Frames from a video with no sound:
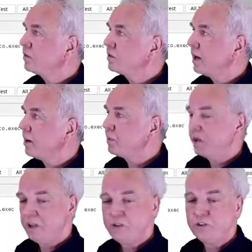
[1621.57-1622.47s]
type
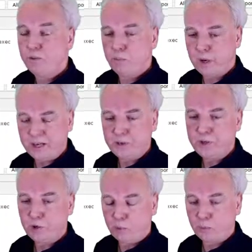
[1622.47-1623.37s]
int
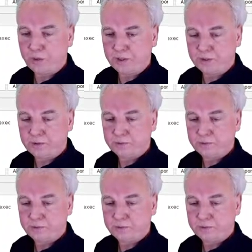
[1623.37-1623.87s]
binary operator